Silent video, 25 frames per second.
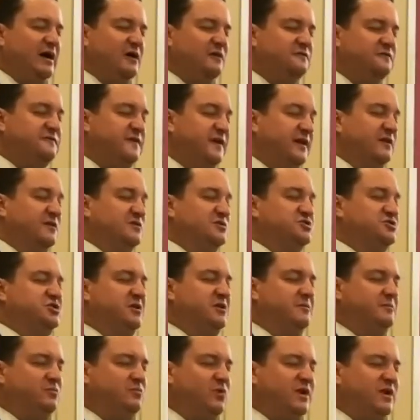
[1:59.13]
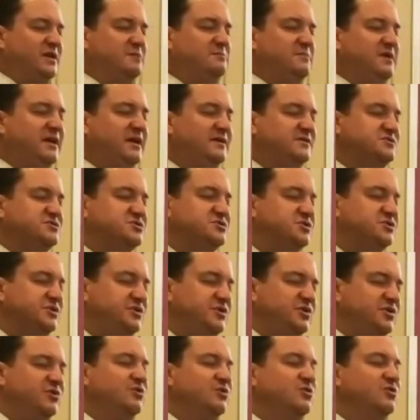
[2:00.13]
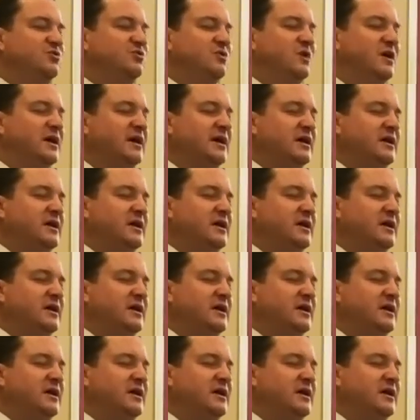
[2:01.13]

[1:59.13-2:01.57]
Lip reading: our fellowship, what he means to you,